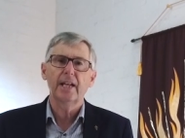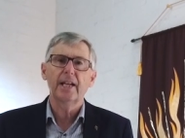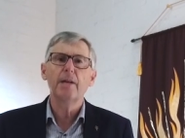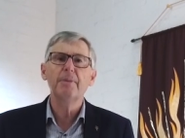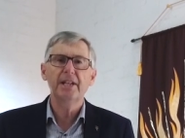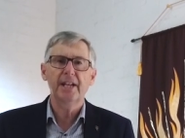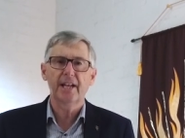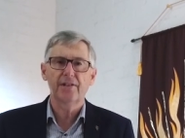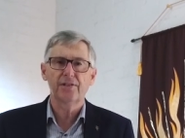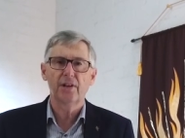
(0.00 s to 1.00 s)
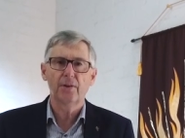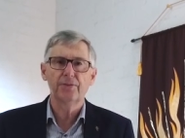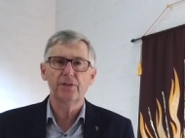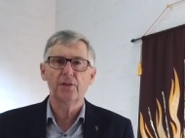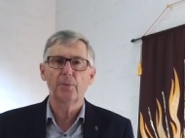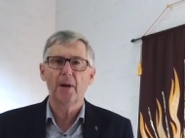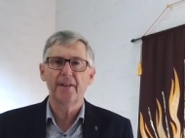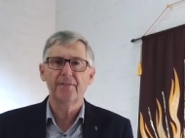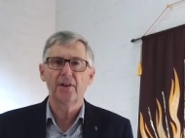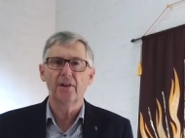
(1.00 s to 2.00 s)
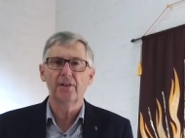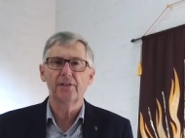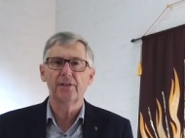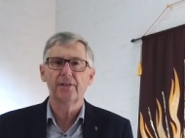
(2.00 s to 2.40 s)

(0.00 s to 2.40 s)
committing ourselves to the way of God.